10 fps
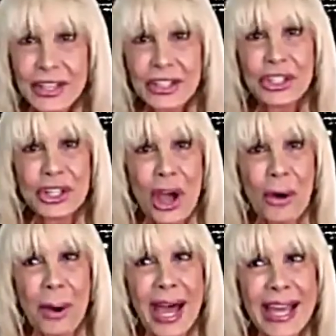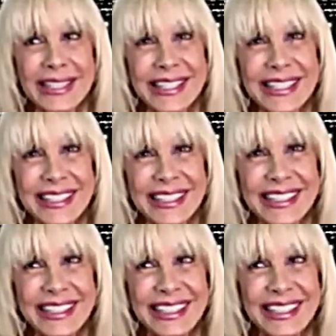You know what?
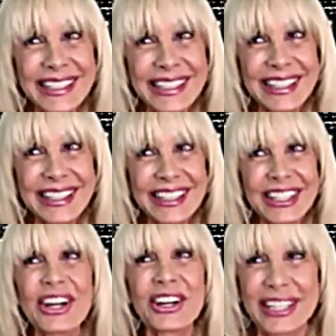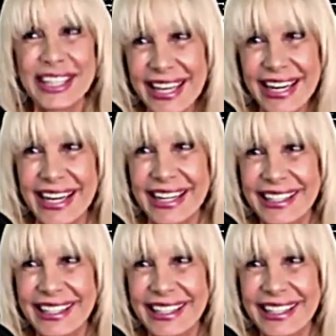You're kidding.